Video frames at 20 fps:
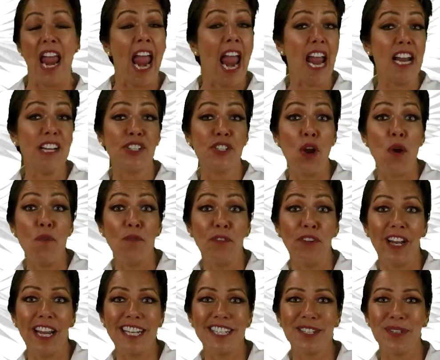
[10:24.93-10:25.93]
And don't
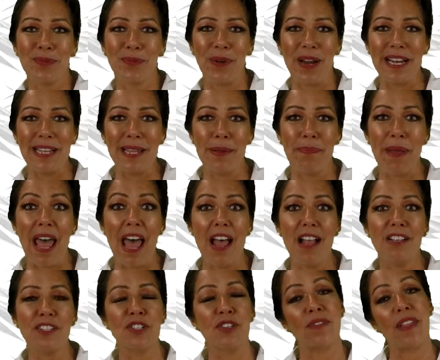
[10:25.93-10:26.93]
forget to ring the bell
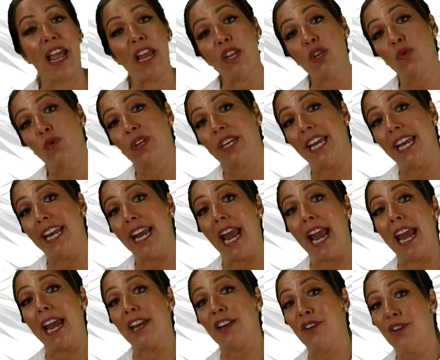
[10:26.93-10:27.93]
so that you get
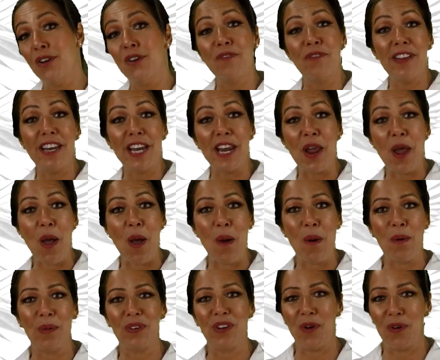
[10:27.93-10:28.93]
a new video
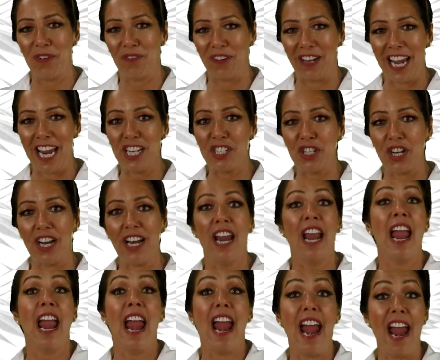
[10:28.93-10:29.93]
notification
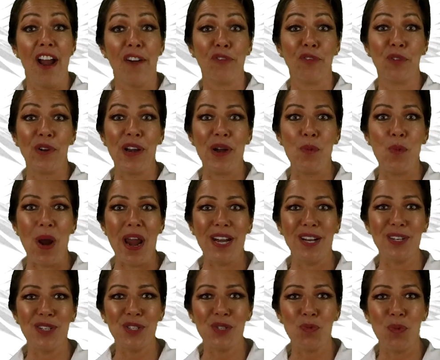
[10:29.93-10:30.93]
every
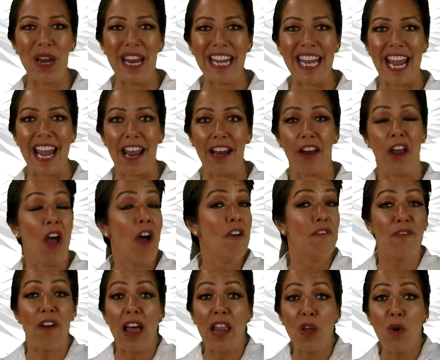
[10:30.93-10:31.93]
Waiters Weekend.
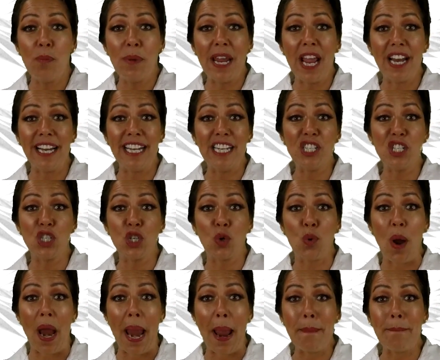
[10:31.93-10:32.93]
Follow me on
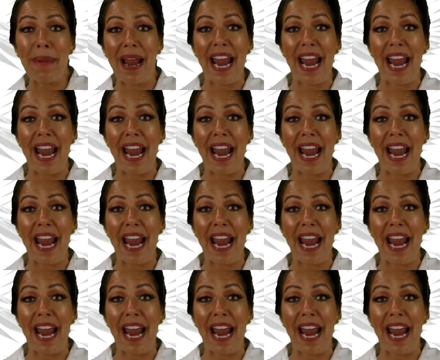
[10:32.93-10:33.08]
Instagram